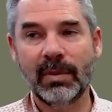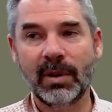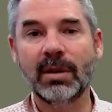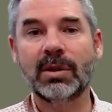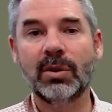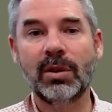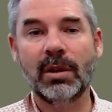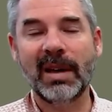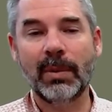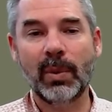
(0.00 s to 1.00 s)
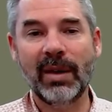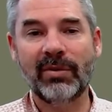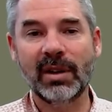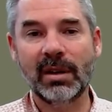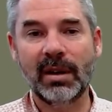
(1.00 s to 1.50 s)
concern that maybe we have
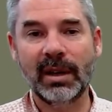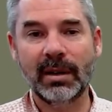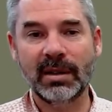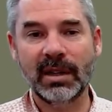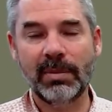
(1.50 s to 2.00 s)
declining insect